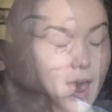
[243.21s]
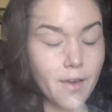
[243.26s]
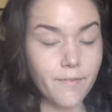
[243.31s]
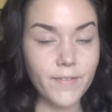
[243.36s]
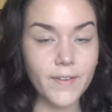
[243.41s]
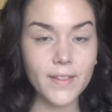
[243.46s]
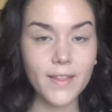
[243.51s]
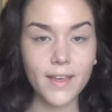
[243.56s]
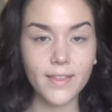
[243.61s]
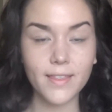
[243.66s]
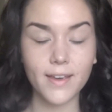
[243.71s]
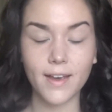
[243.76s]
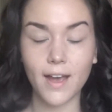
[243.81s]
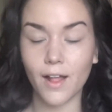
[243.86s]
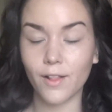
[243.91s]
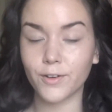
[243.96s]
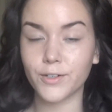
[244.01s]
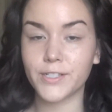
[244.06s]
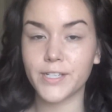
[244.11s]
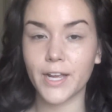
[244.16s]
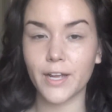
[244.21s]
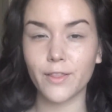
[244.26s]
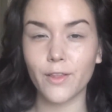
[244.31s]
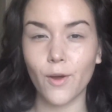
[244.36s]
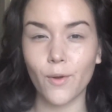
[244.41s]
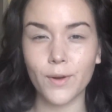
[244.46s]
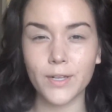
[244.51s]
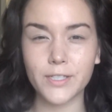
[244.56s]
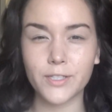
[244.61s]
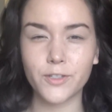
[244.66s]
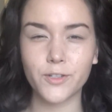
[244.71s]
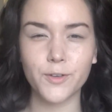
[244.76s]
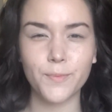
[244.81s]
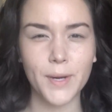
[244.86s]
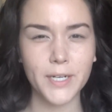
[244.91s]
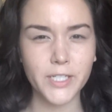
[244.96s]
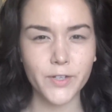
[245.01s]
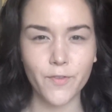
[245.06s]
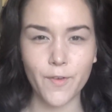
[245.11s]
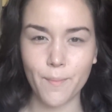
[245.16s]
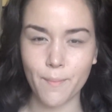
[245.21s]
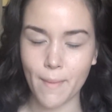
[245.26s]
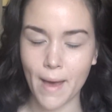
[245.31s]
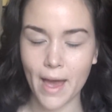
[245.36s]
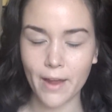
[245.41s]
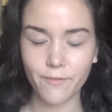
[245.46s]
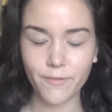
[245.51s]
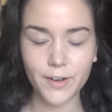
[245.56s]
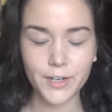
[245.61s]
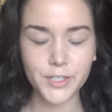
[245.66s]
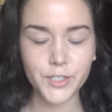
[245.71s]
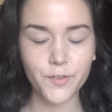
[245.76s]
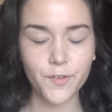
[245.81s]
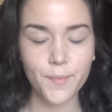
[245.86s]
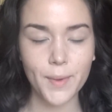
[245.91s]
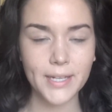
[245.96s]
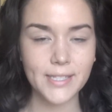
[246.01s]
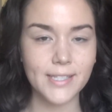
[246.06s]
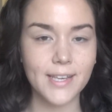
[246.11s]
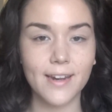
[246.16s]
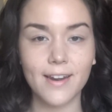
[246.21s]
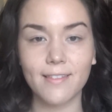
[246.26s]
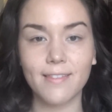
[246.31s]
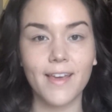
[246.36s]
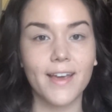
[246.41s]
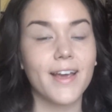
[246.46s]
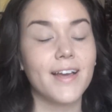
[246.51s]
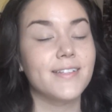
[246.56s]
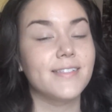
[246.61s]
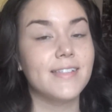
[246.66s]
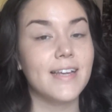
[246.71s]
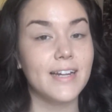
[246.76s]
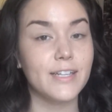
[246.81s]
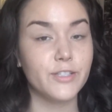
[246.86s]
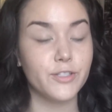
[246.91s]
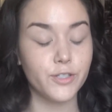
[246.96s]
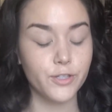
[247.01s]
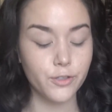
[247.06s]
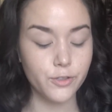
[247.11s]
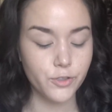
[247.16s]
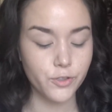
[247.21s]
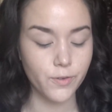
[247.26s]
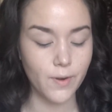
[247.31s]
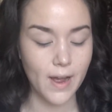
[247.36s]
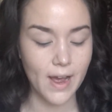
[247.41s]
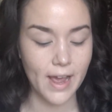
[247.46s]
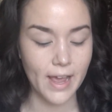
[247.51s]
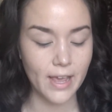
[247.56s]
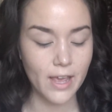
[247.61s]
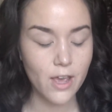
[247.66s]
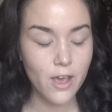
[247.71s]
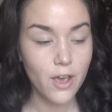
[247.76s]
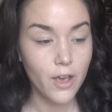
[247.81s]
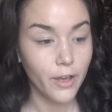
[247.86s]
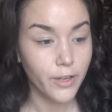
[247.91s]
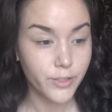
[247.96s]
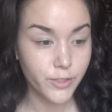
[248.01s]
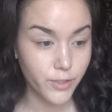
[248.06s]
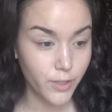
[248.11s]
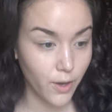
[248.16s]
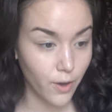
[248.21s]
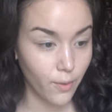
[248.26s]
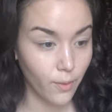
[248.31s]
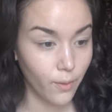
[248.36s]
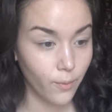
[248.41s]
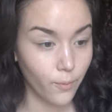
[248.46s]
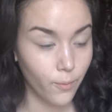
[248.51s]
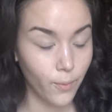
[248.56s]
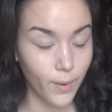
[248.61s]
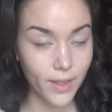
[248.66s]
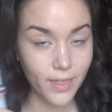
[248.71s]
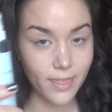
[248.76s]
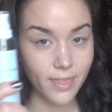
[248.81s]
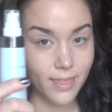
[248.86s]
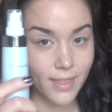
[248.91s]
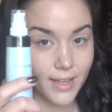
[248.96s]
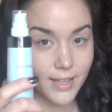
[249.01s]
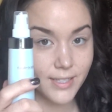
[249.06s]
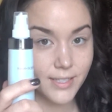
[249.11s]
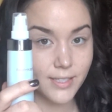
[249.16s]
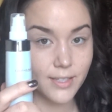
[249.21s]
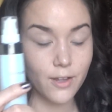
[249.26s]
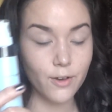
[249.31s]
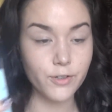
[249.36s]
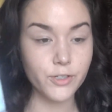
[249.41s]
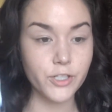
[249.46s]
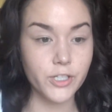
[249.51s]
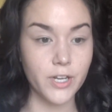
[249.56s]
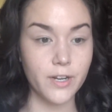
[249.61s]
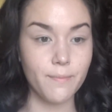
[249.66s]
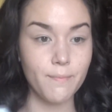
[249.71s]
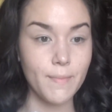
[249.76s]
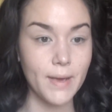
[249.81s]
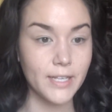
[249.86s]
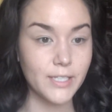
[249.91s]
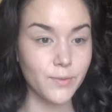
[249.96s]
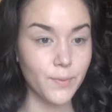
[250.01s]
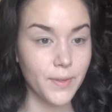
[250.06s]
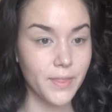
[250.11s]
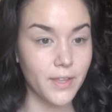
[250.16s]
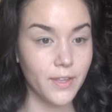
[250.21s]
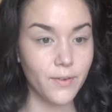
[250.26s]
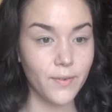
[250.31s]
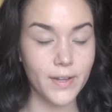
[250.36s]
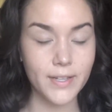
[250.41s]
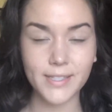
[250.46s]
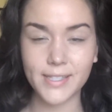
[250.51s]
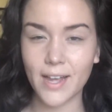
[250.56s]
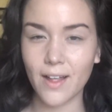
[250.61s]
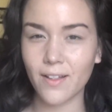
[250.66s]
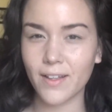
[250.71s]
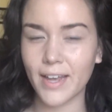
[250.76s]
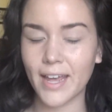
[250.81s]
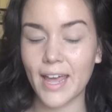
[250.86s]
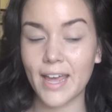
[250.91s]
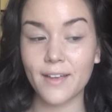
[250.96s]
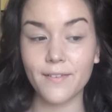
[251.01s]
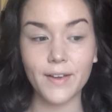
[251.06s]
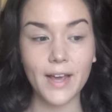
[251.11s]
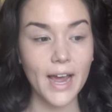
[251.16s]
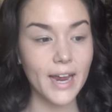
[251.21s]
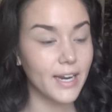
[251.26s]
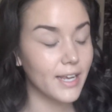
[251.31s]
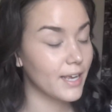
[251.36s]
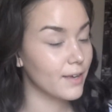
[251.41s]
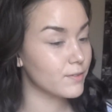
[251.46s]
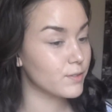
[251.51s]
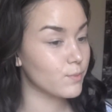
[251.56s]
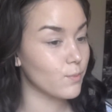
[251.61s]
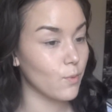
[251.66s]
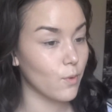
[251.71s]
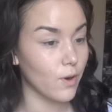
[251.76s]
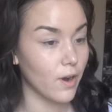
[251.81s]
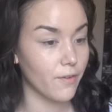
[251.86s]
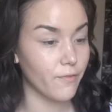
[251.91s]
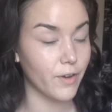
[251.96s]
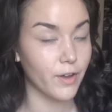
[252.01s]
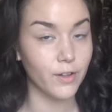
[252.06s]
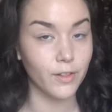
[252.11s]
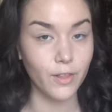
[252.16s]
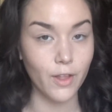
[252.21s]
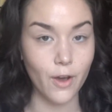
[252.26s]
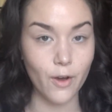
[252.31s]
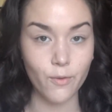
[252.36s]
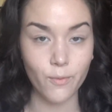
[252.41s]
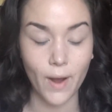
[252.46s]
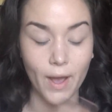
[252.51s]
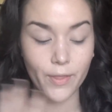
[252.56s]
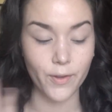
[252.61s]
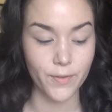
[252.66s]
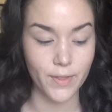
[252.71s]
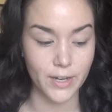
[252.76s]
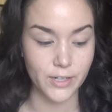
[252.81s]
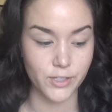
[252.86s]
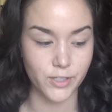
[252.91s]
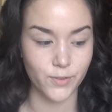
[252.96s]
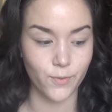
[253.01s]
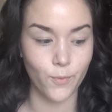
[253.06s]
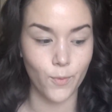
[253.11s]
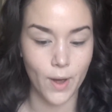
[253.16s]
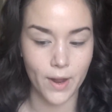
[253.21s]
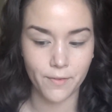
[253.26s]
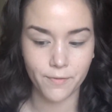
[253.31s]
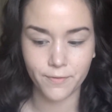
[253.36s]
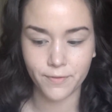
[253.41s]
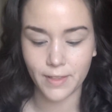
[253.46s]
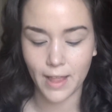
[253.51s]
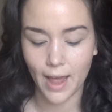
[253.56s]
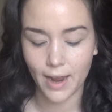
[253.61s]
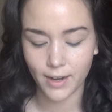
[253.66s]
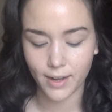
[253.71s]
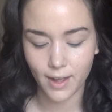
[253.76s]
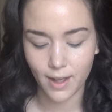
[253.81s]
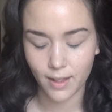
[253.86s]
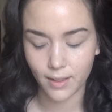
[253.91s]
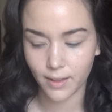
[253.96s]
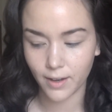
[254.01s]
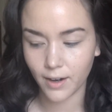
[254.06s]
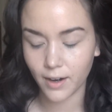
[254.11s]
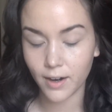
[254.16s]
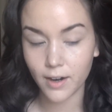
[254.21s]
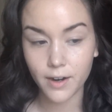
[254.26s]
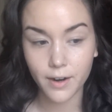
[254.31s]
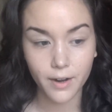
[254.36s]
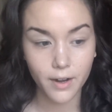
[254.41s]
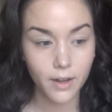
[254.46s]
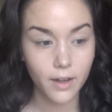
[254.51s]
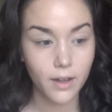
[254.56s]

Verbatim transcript: I feel like the color stay alone is too much of a matte finish for my skin and like I said it's too drying so with this lotion mixed with it you can tell it kind of gives more of a glow rather than just one flat color.